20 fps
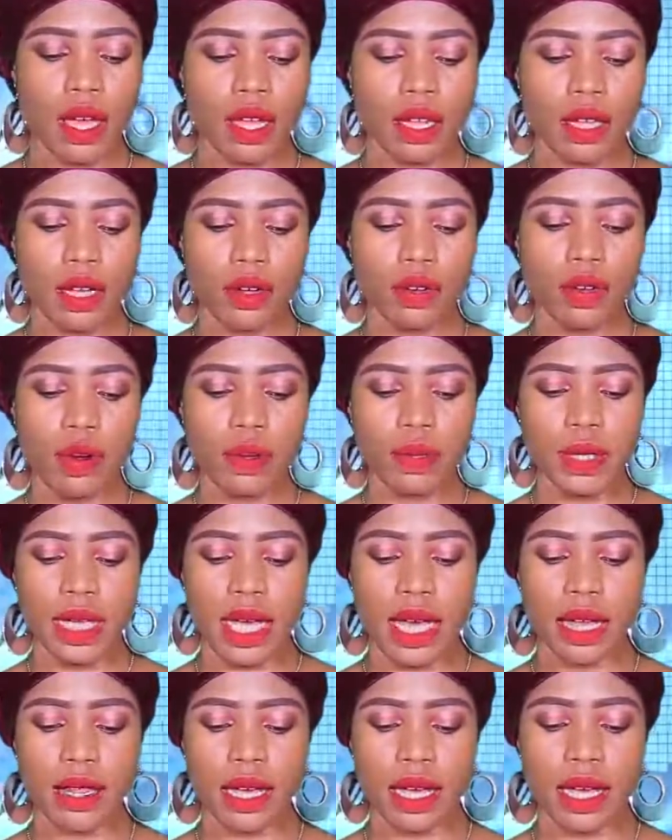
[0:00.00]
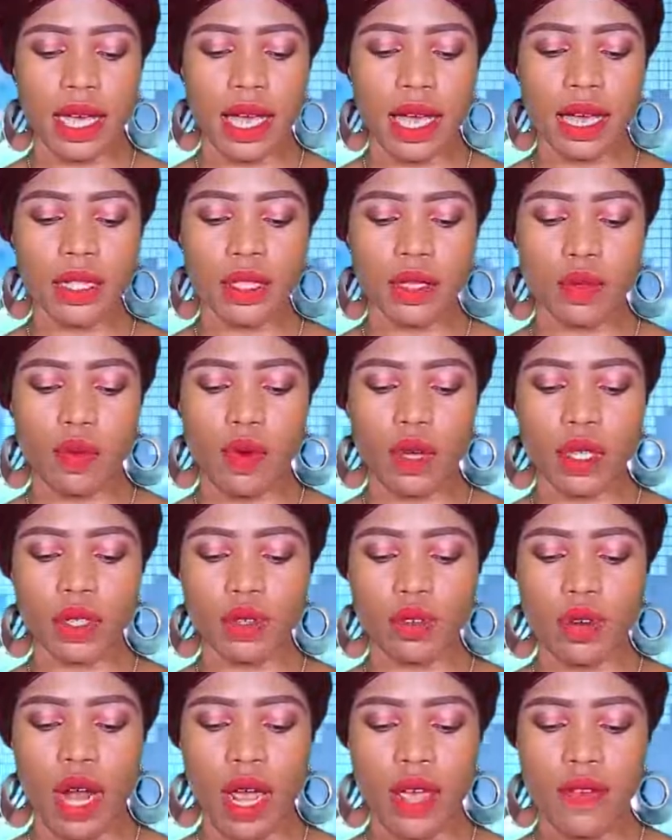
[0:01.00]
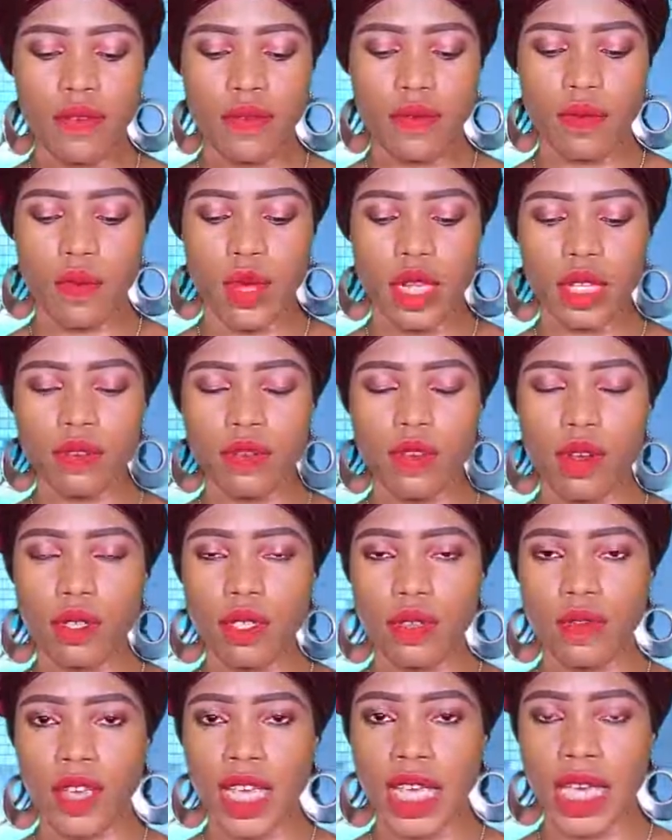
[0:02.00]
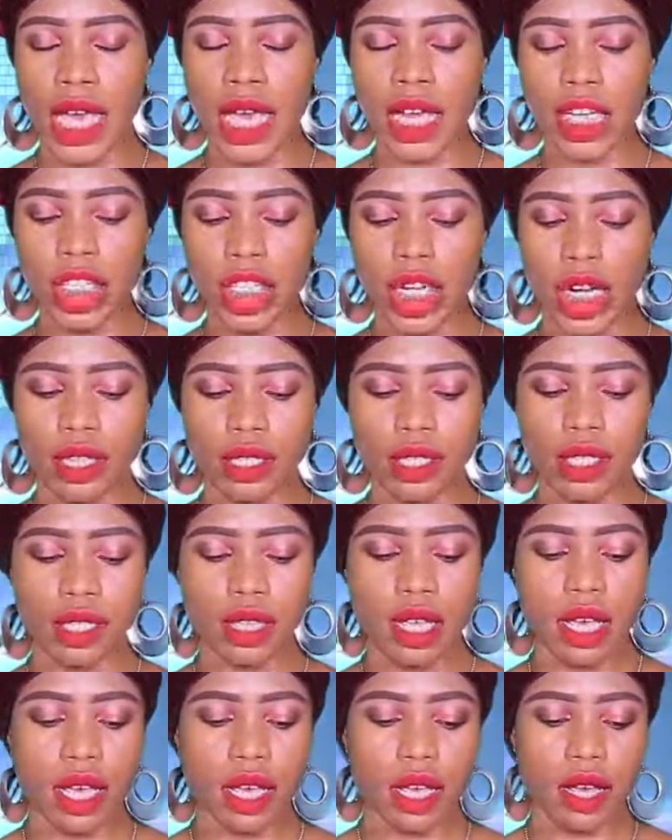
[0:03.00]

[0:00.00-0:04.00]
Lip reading: The group said the case was rife with falsifications.